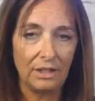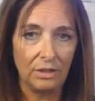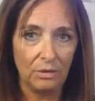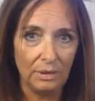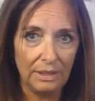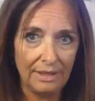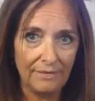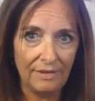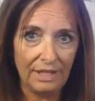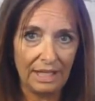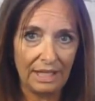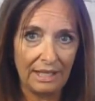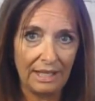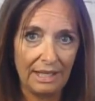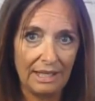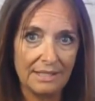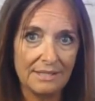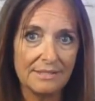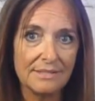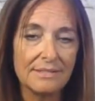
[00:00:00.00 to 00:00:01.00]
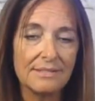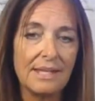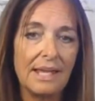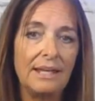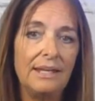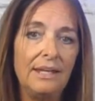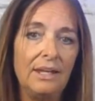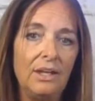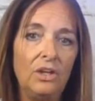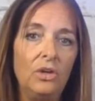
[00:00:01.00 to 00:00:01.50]
you live in is
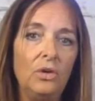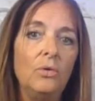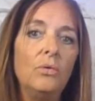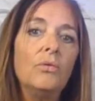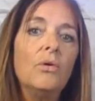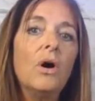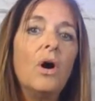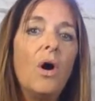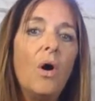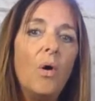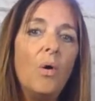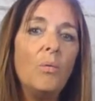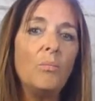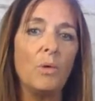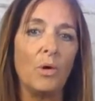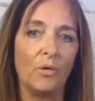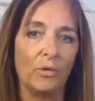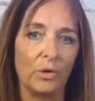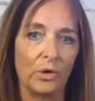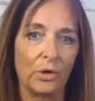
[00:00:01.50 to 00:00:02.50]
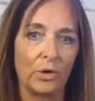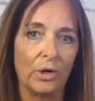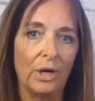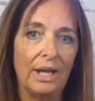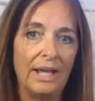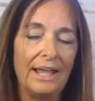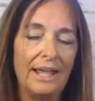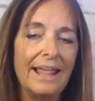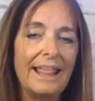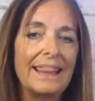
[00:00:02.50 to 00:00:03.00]
sending you, the homeowner,
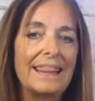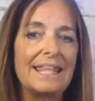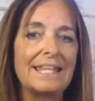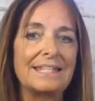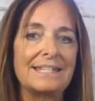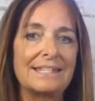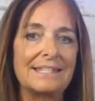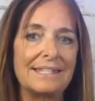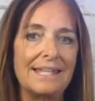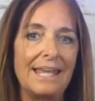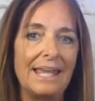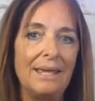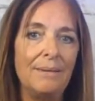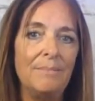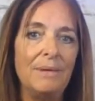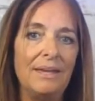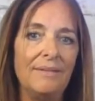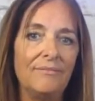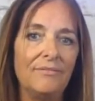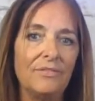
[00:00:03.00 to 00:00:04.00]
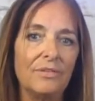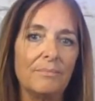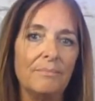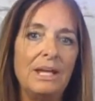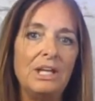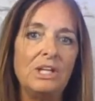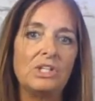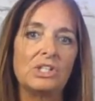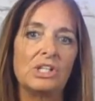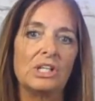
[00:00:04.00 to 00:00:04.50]
the same
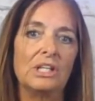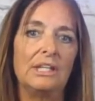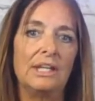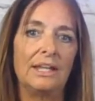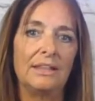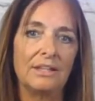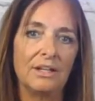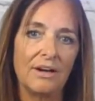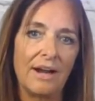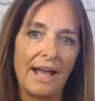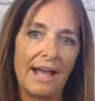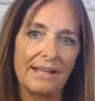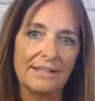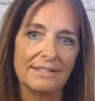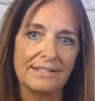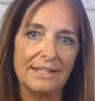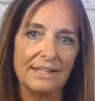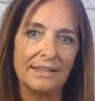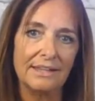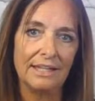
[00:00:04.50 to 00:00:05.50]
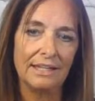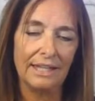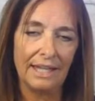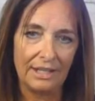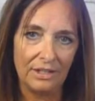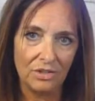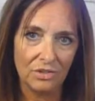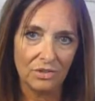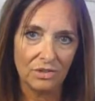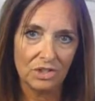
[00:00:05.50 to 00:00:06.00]
information that they're asking the
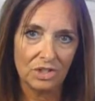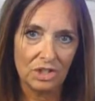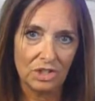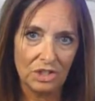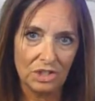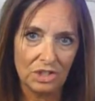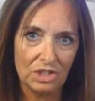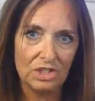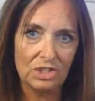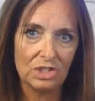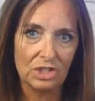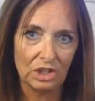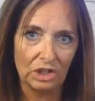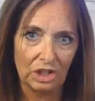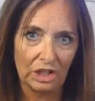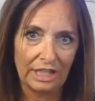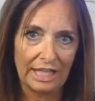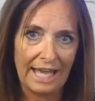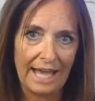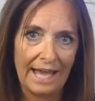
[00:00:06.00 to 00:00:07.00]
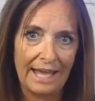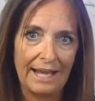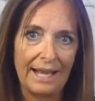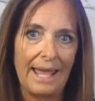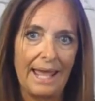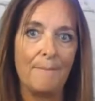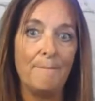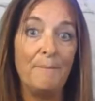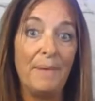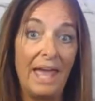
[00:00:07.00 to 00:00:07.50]
lender to look at
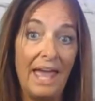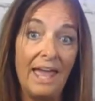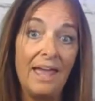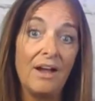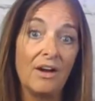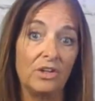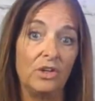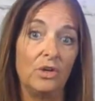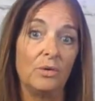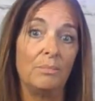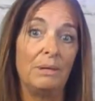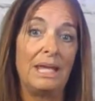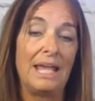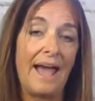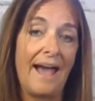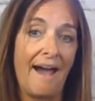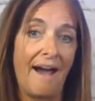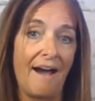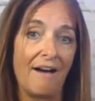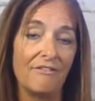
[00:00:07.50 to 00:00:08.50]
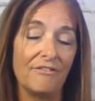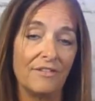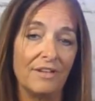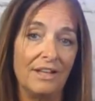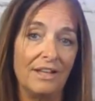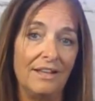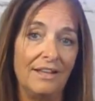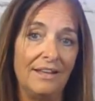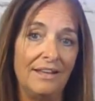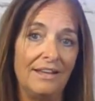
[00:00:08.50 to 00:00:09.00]
and pay on your behalf.
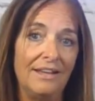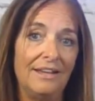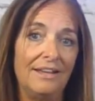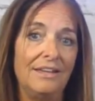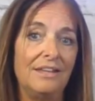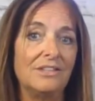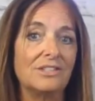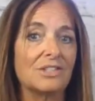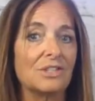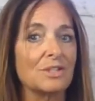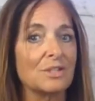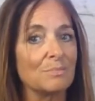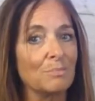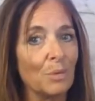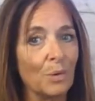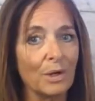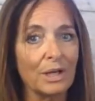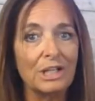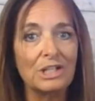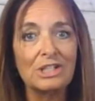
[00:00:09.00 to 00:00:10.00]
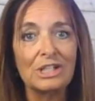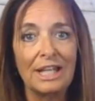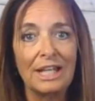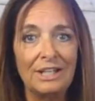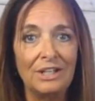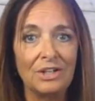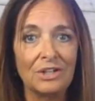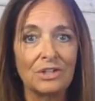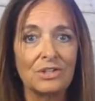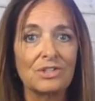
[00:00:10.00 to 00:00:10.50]
It's just mortgage
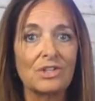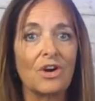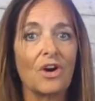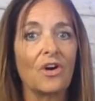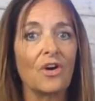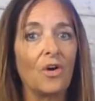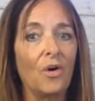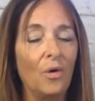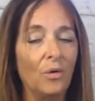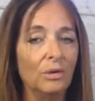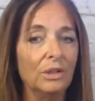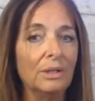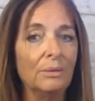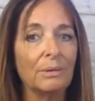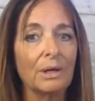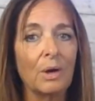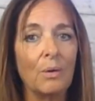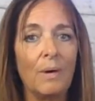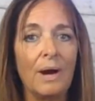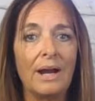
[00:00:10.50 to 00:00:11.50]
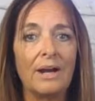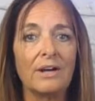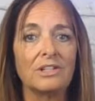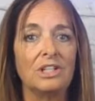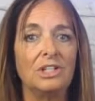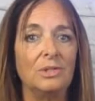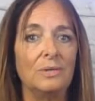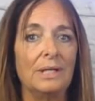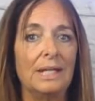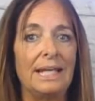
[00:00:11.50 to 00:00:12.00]
lenders are only required to
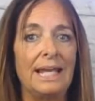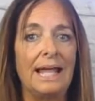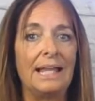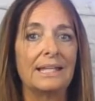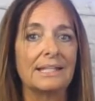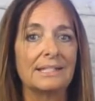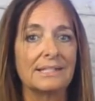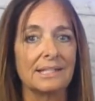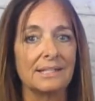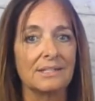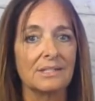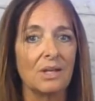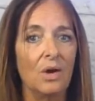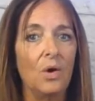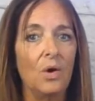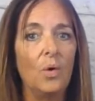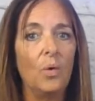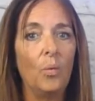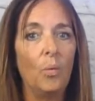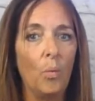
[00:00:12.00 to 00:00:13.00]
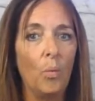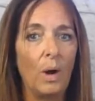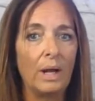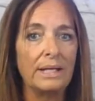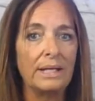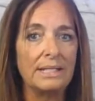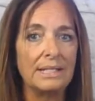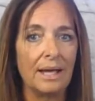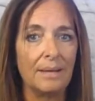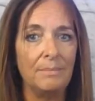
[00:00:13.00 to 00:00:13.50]
do an analysis
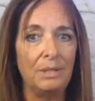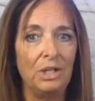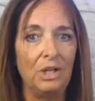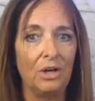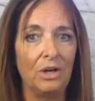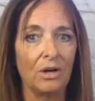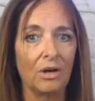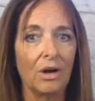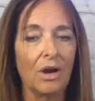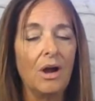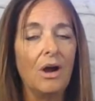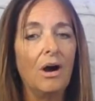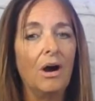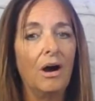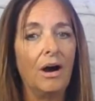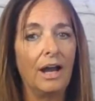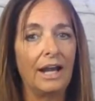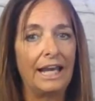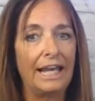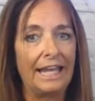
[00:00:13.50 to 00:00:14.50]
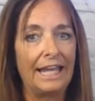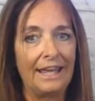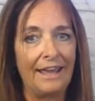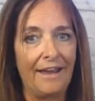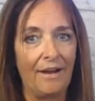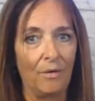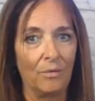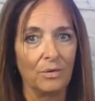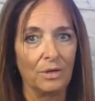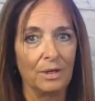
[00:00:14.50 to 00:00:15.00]
one time a year on an
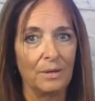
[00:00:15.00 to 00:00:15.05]
account.